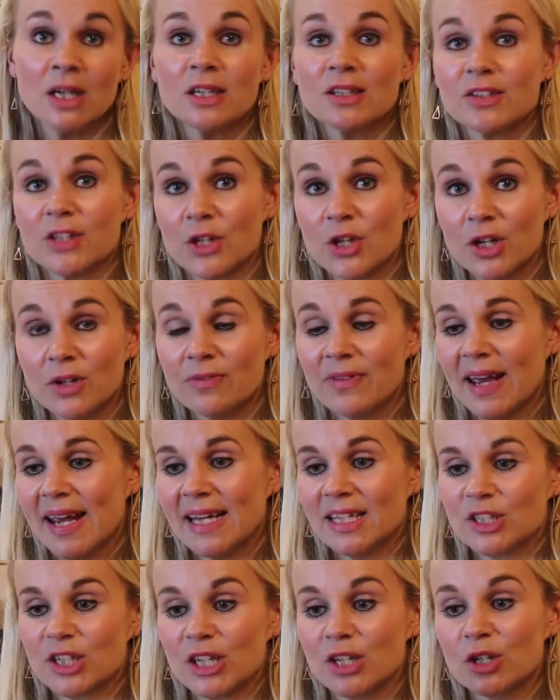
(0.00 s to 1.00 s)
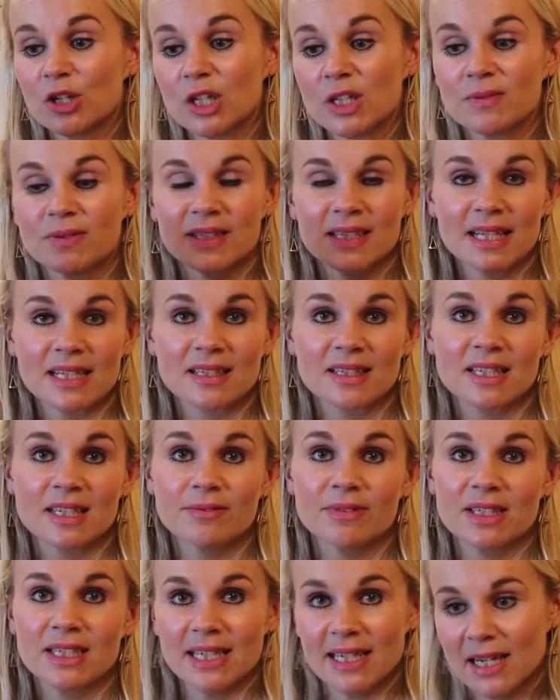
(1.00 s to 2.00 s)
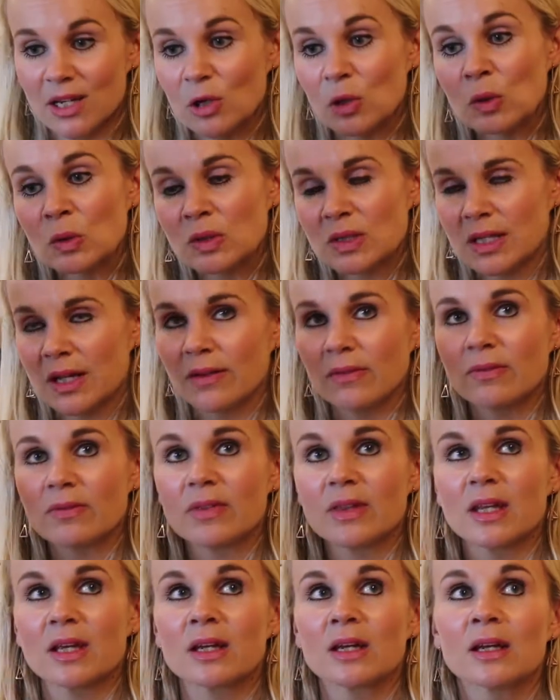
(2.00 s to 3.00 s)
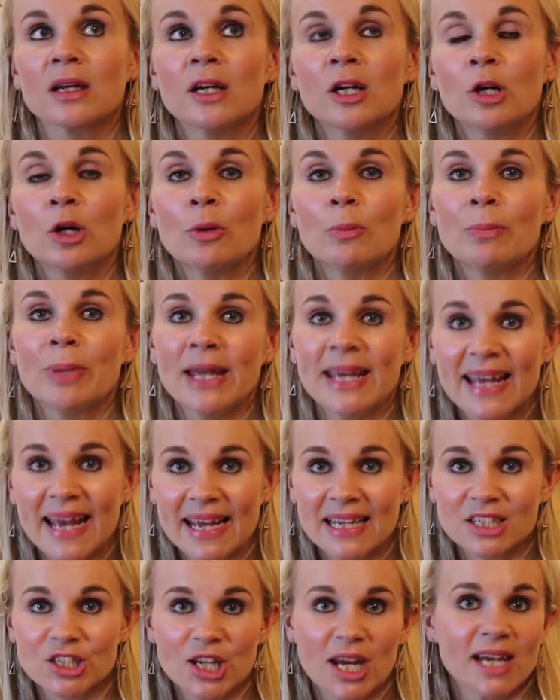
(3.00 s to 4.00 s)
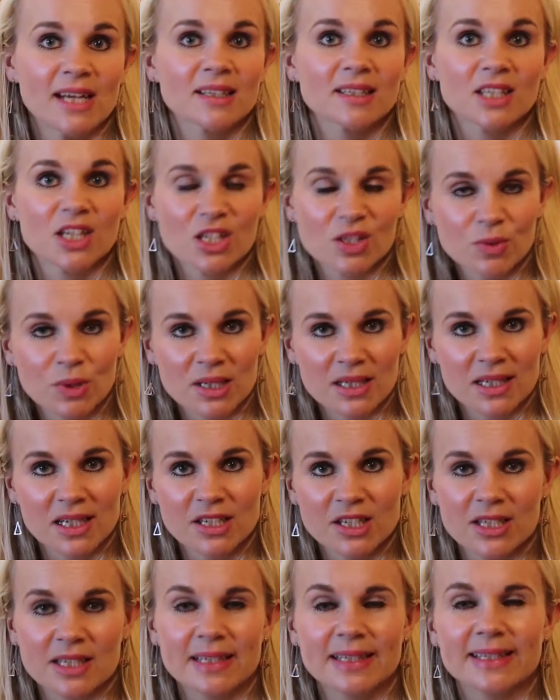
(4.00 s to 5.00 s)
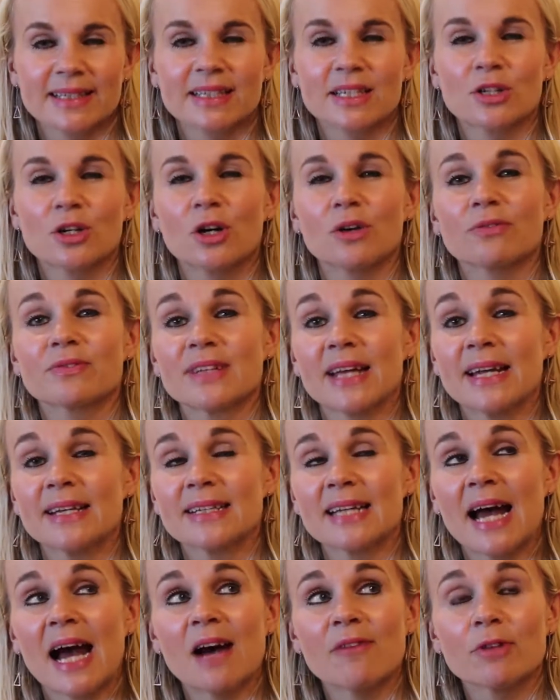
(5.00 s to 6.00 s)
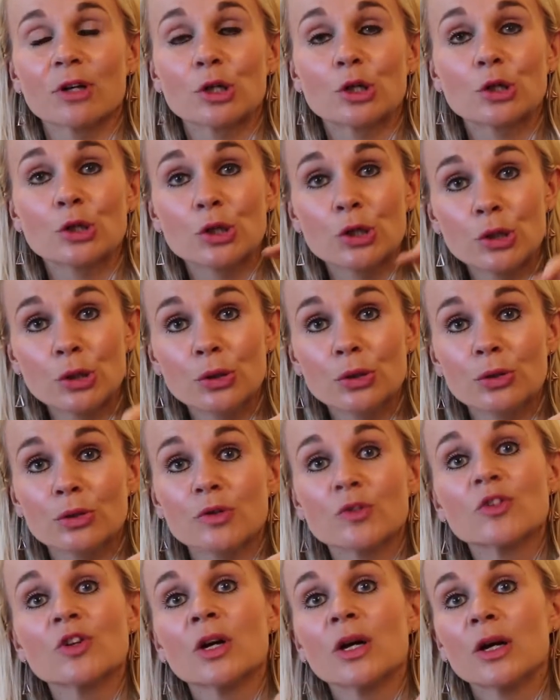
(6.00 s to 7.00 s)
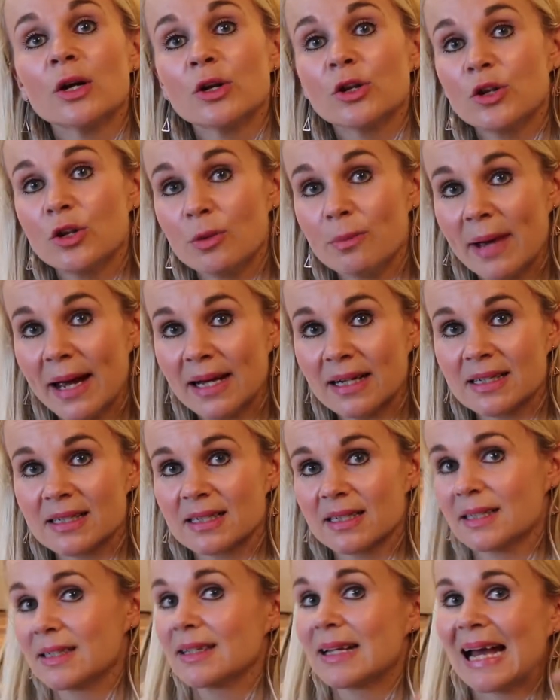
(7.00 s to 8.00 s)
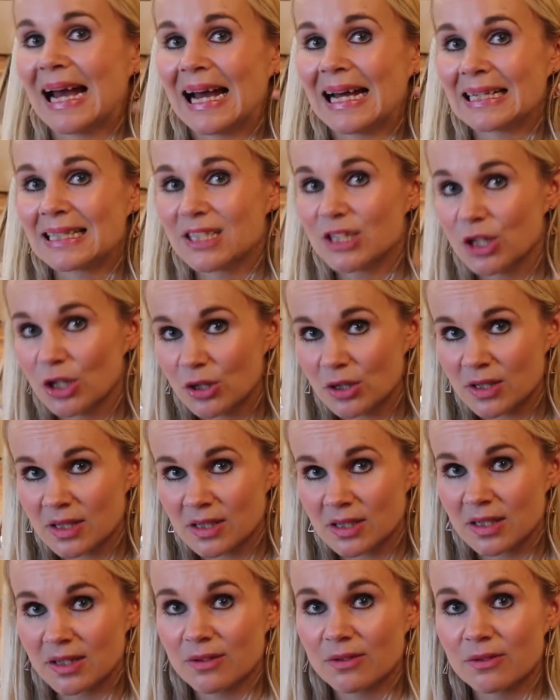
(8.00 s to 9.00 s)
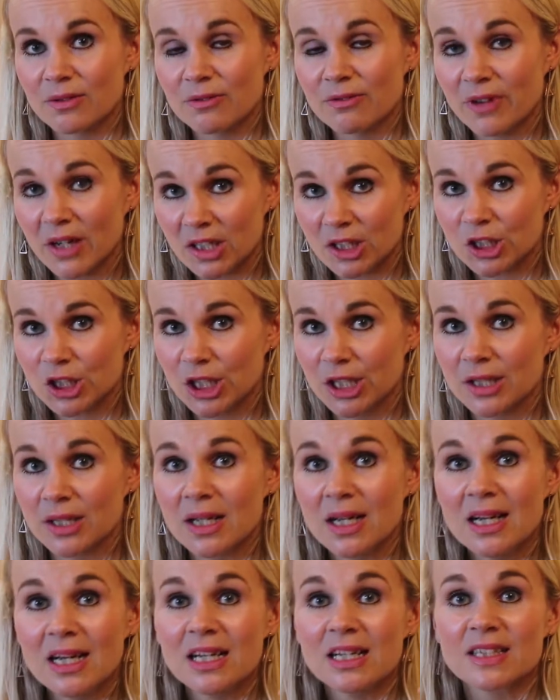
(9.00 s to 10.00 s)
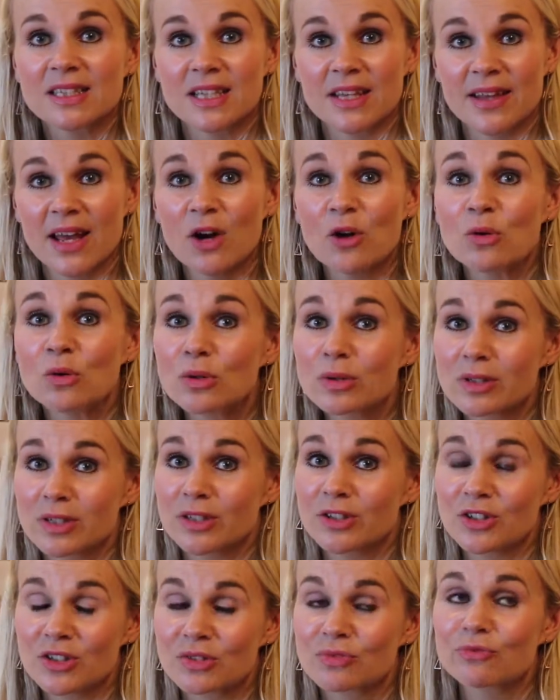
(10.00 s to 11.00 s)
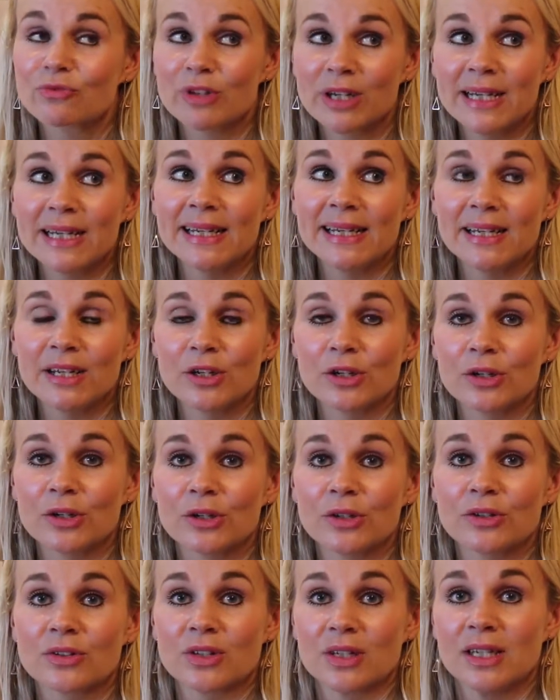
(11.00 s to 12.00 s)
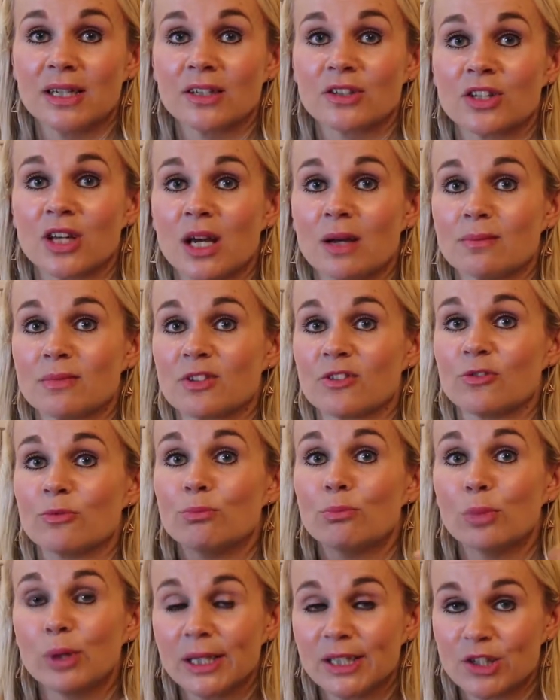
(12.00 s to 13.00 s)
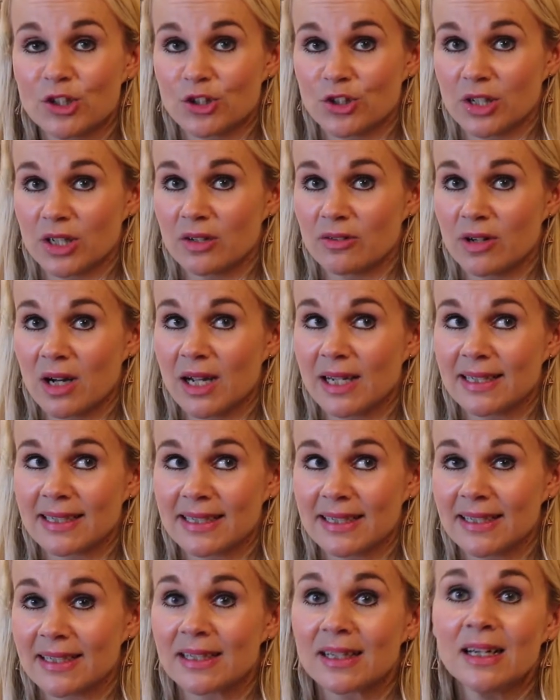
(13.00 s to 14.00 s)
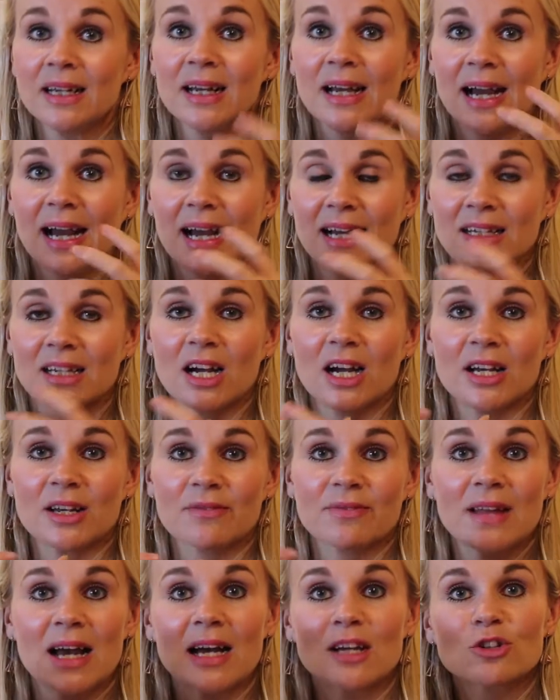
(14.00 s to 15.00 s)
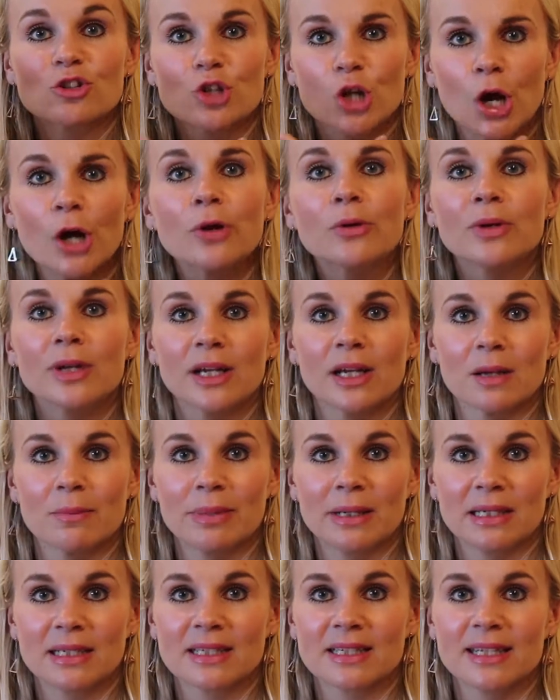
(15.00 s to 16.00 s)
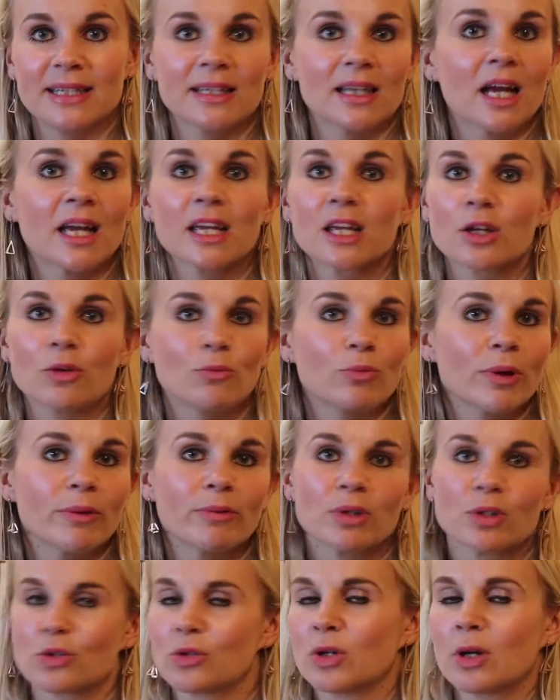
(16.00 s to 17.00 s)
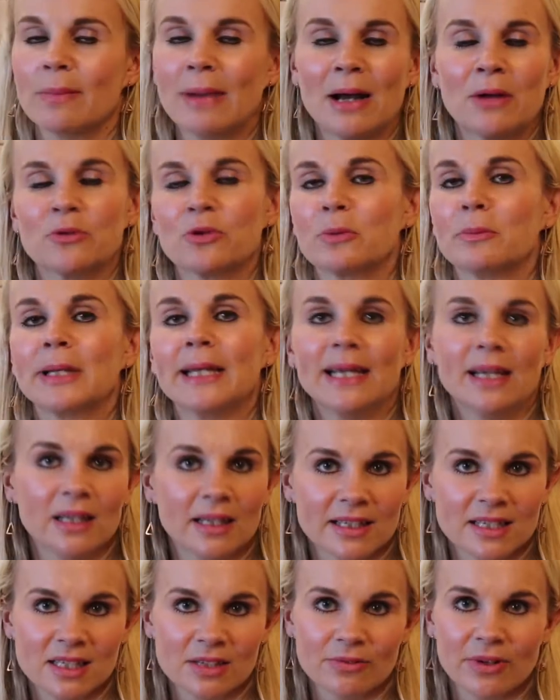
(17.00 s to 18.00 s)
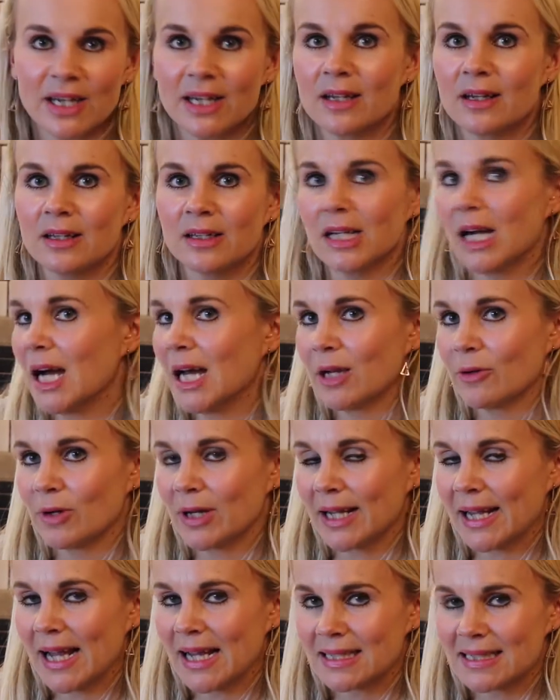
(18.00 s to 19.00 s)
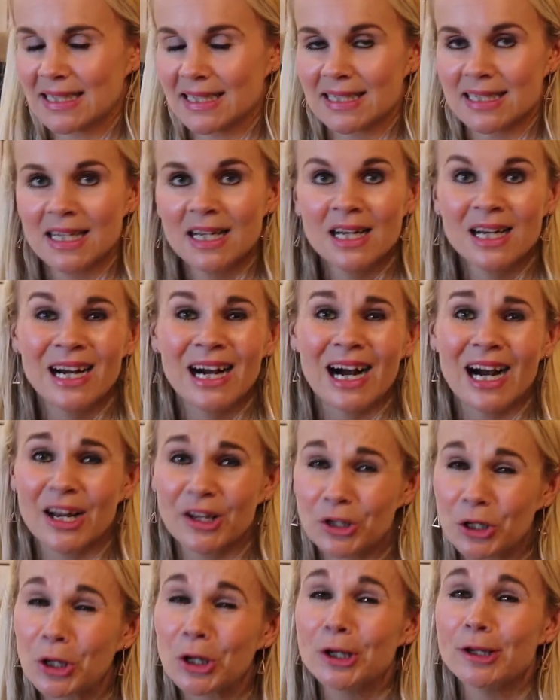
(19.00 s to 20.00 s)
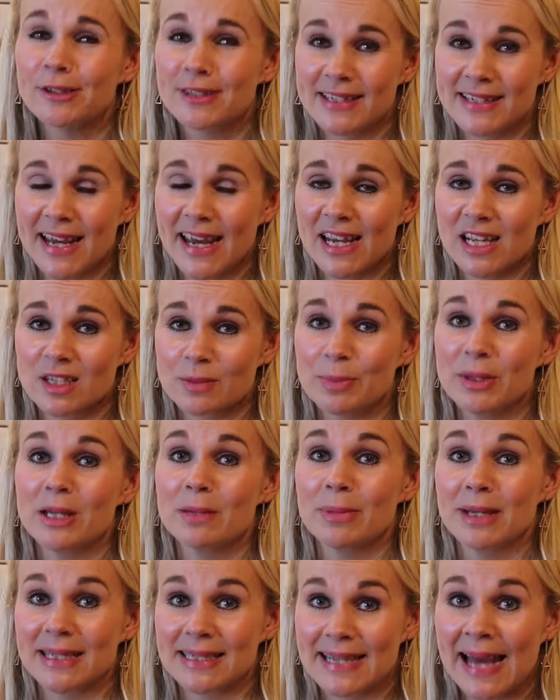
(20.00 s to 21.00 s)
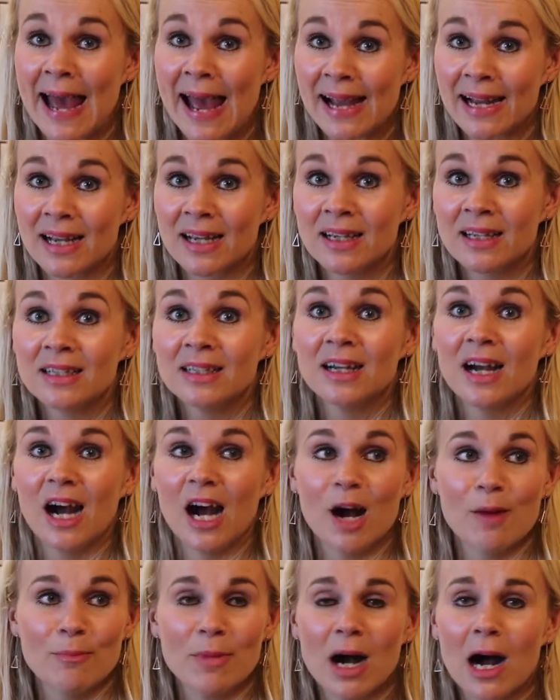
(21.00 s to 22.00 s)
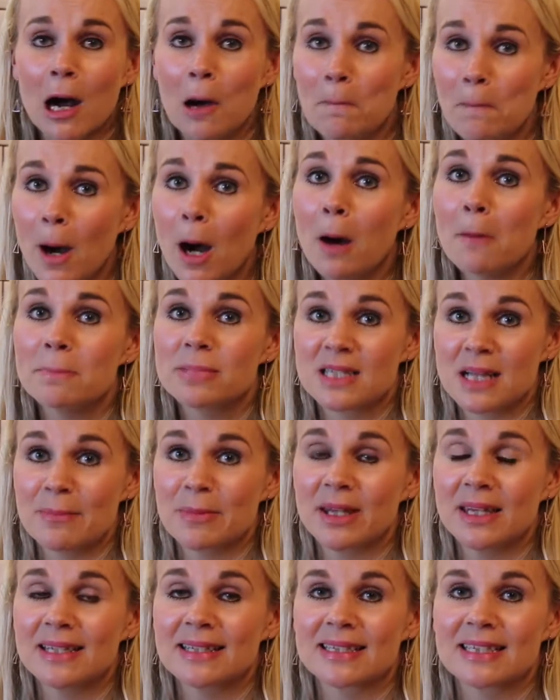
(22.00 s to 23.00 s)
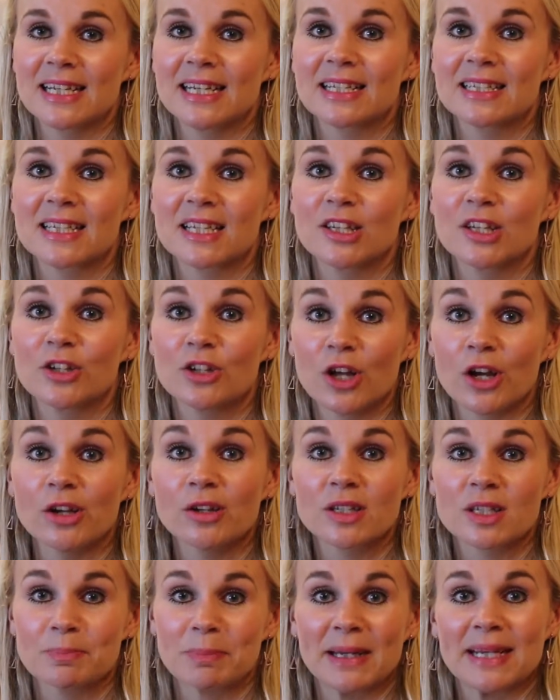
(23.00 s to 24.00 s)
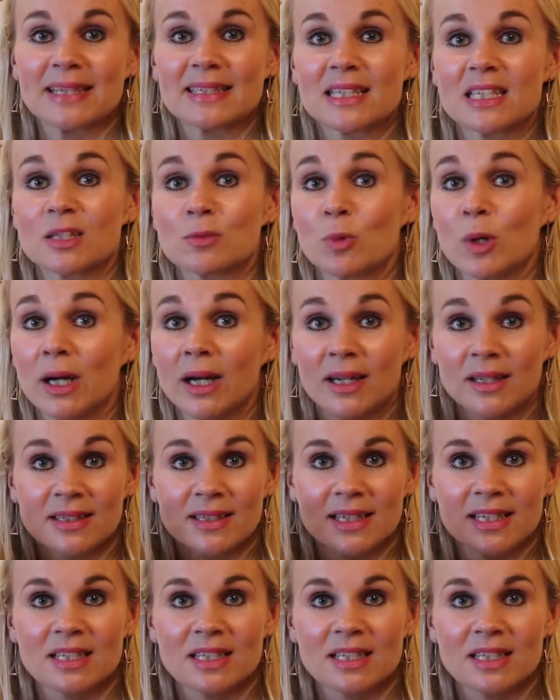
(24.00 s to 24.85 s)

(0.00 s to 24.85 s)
So good for aging, good for sensitivity. Also, the PHAs, those ones I just listed off, tend to have a huge humectant antioxidant function. So they're also just really good in terms of moisturizing and kind of that toning ability, like we would talk about normally glycerine and hyaluronic acid. I know today has been a bit tech. I'll pop some of these things in the notes because it's words.